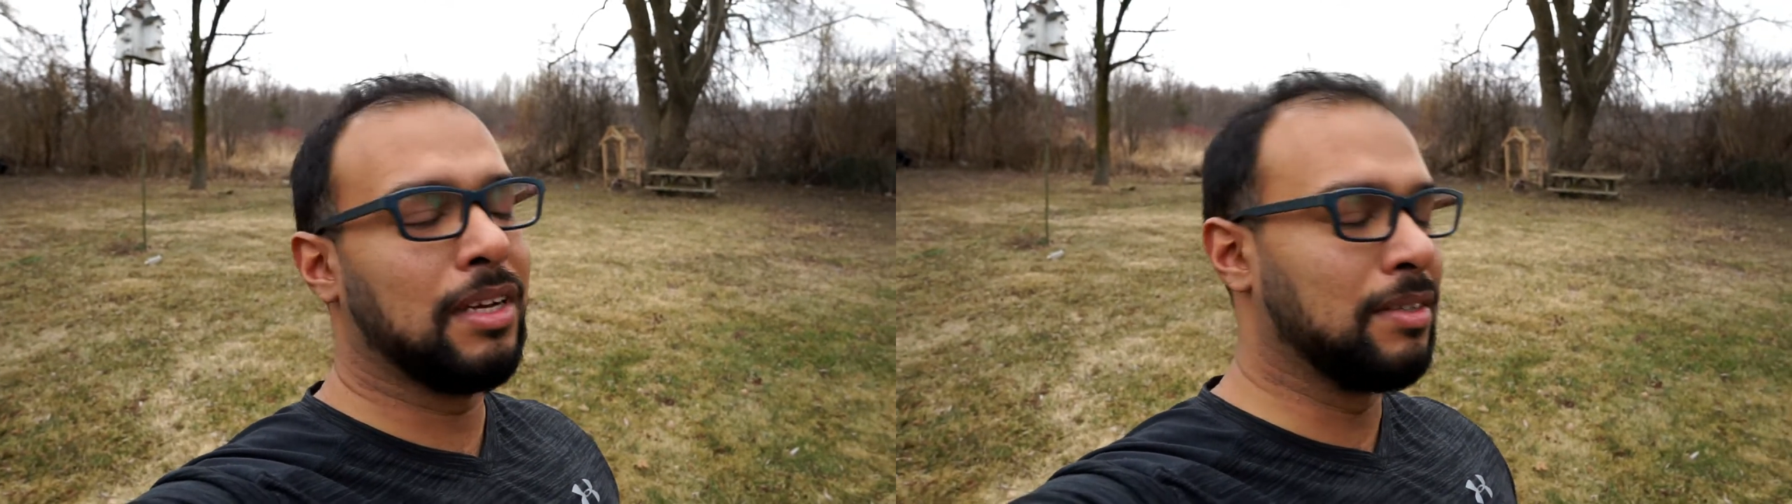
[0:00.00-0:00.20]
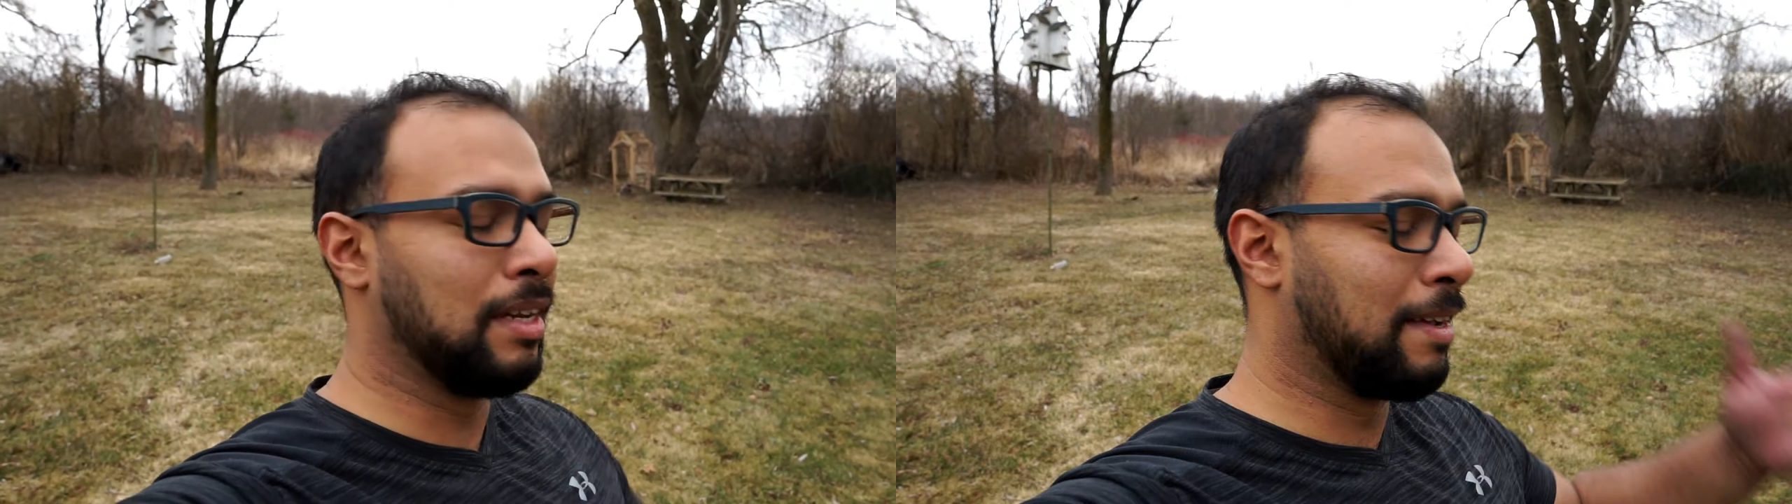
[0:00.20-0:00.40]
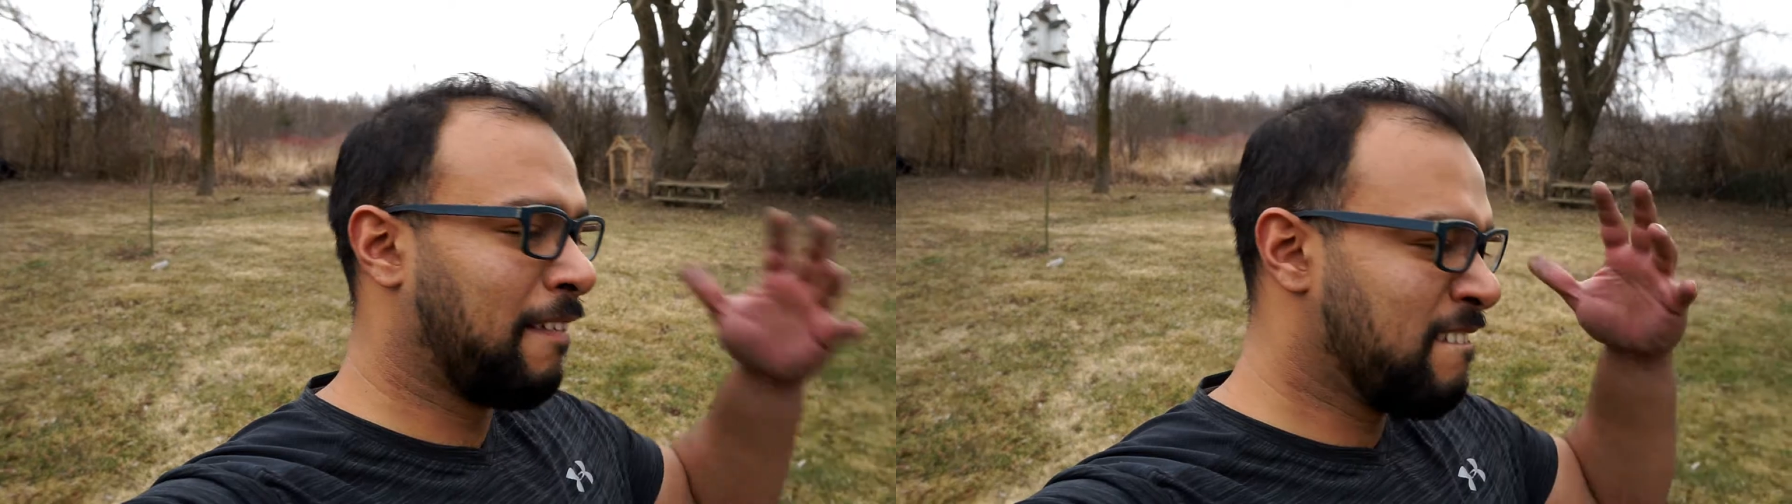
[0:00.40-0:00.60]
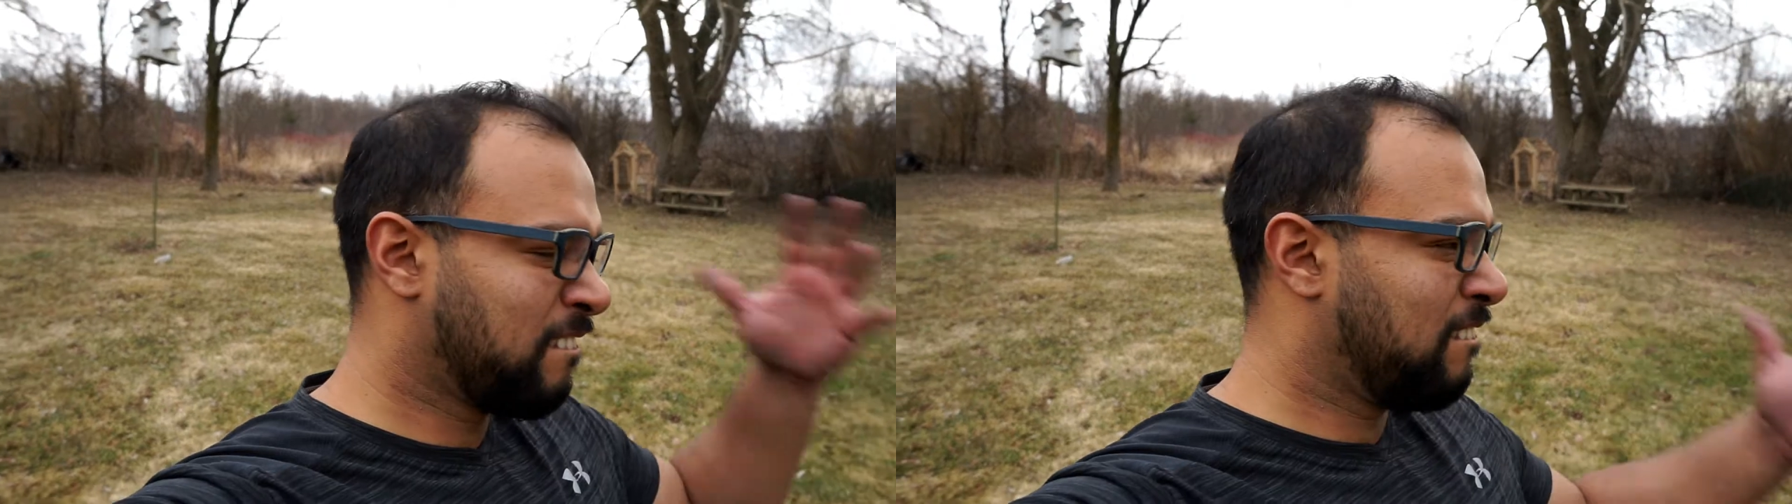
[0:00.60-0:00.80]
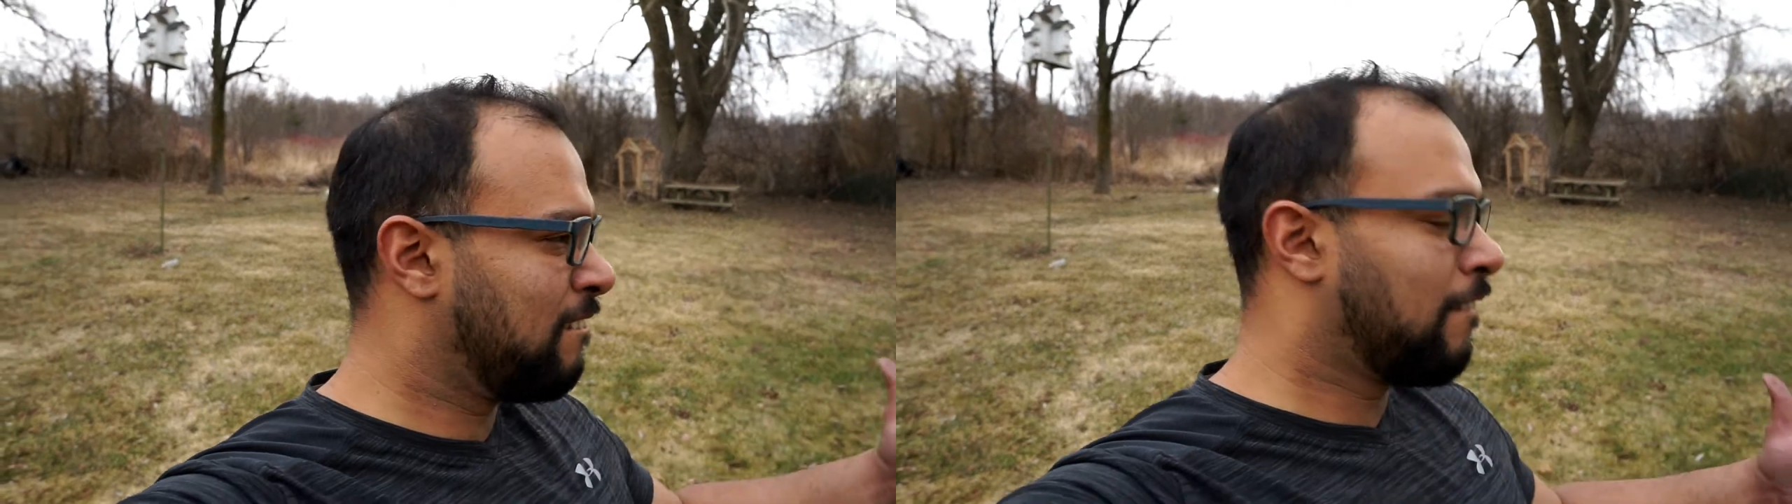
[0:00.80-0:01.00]
So I was
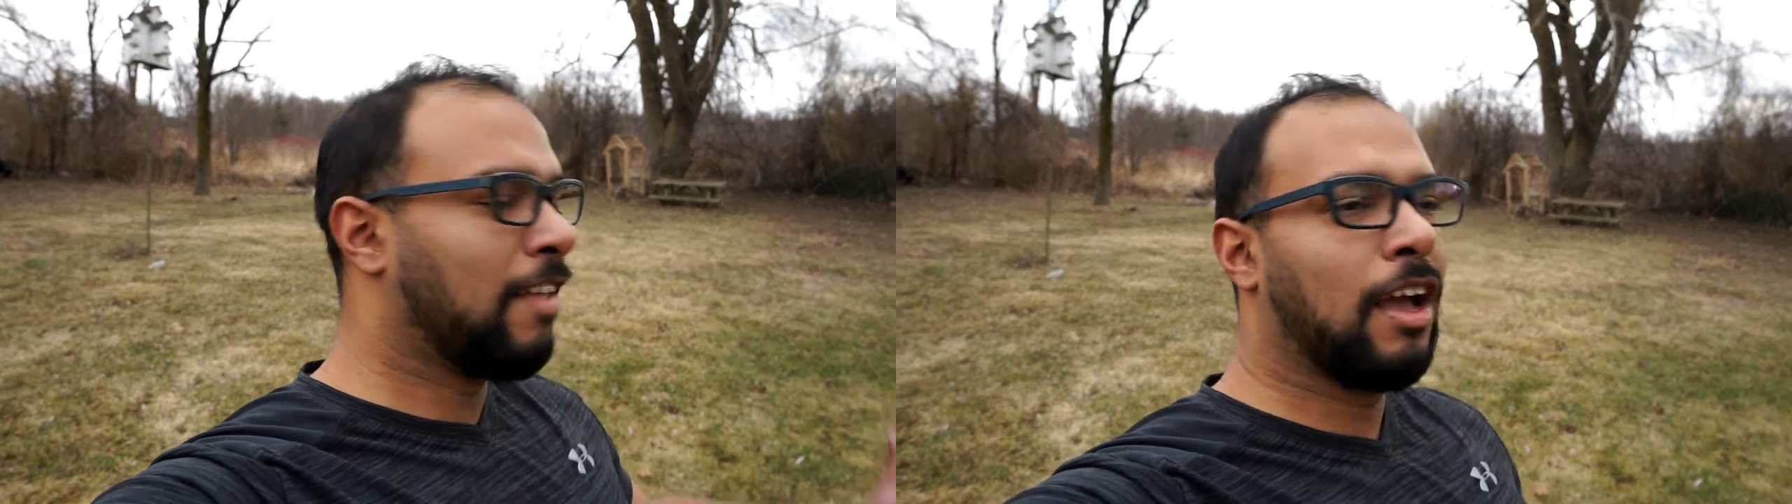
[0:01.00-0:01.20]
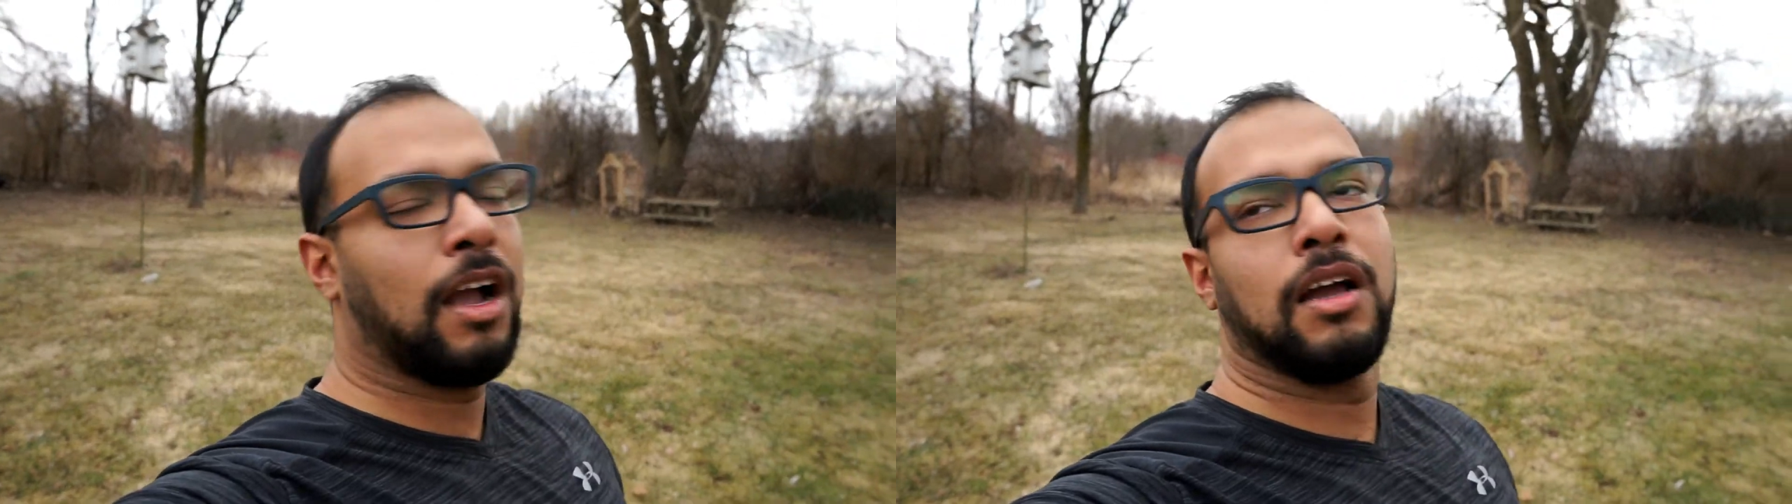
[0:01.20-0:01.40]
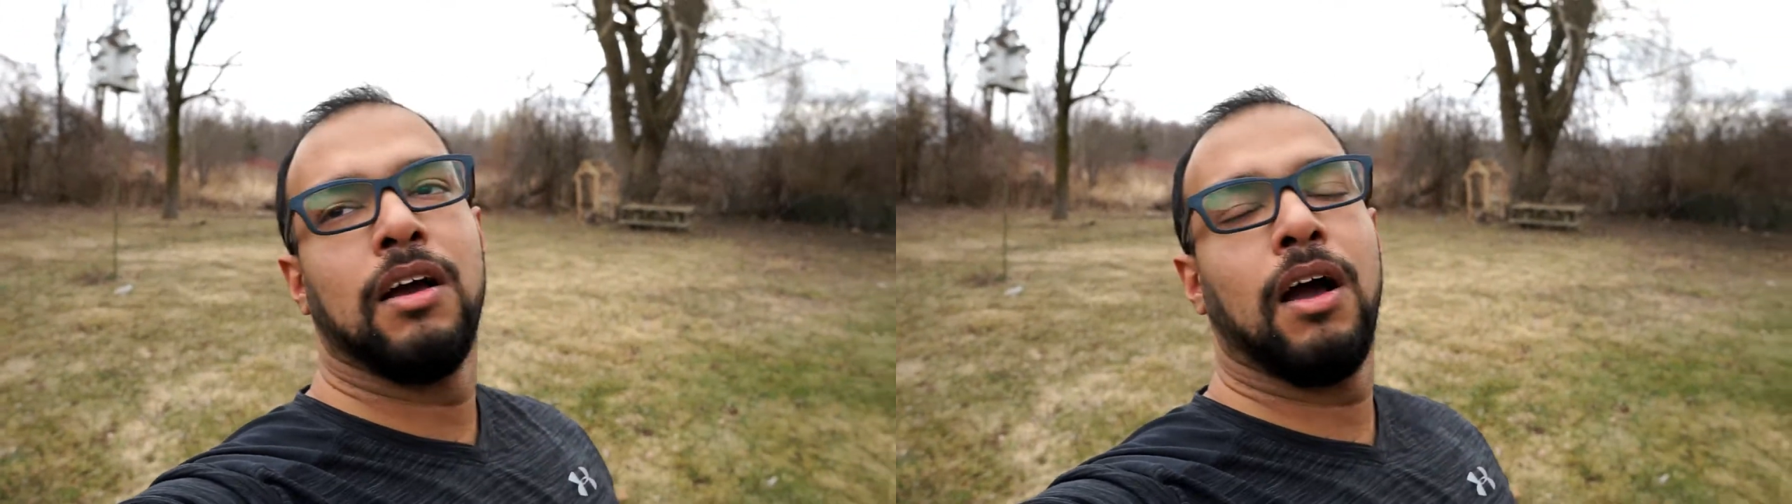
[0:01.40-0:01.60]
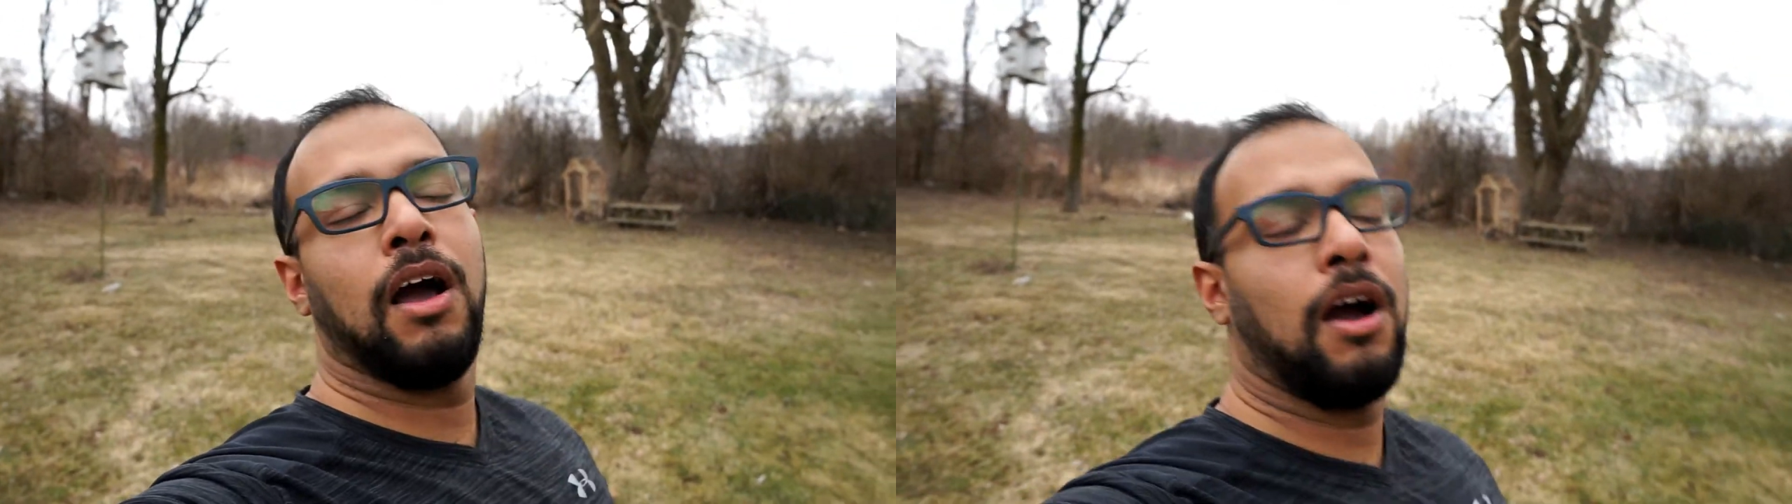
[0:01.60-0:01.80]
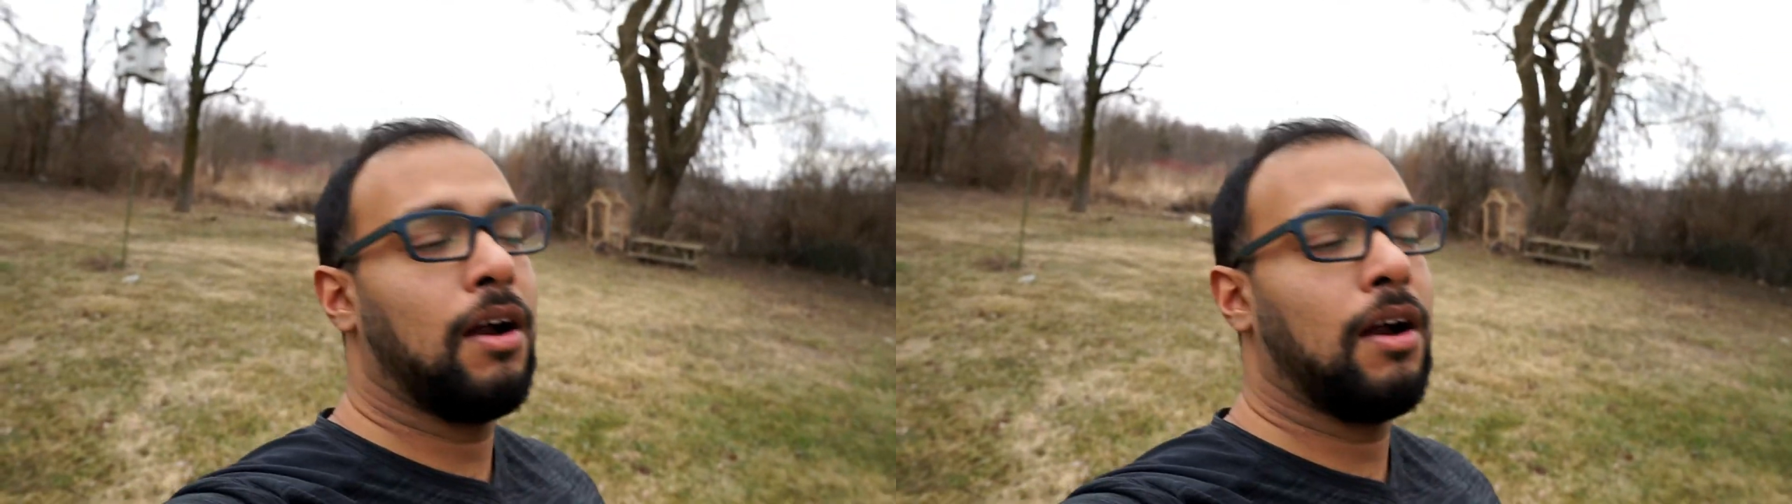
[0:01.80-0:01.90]
like,